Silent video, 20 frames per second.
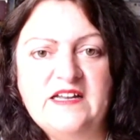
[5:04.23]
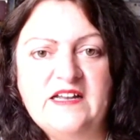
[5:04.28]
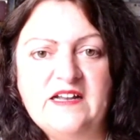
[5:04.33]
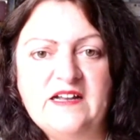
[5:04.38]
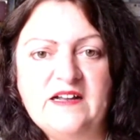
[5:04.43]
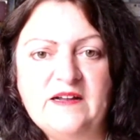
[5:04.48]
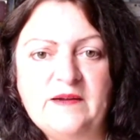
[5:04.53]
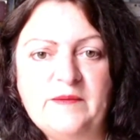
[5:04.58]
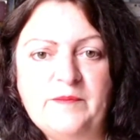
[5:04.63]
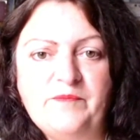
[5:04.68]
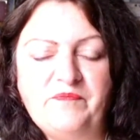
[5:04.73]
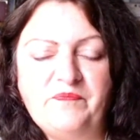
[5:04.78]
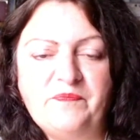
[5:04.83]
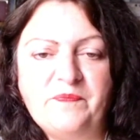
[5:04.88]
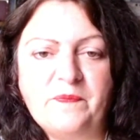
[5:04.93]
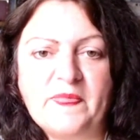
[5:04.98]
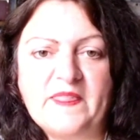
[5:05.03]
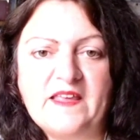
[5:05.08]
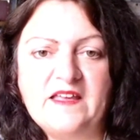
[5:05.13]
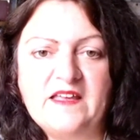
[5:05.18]

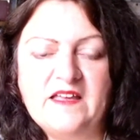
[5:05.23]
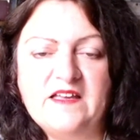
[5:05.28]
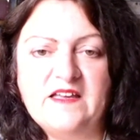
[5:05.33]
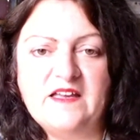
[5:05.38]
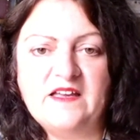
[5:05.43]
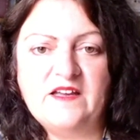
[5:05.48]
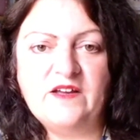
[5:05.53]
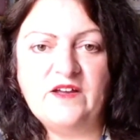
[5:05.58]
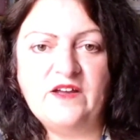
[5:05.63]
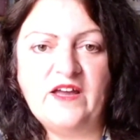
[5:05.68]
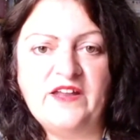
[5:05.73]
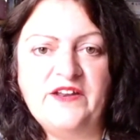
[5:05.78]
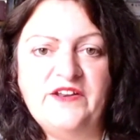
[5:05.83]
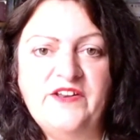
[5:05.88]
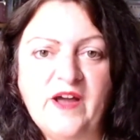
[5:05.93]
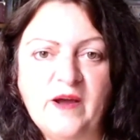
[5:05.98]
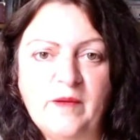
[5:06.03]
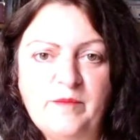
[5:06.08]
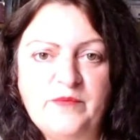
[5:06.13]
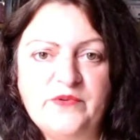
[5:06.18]
a
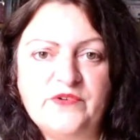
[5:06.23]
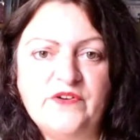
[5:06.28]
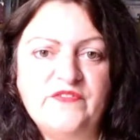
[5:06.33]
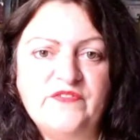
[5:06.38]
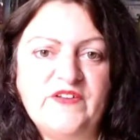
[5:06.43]
number of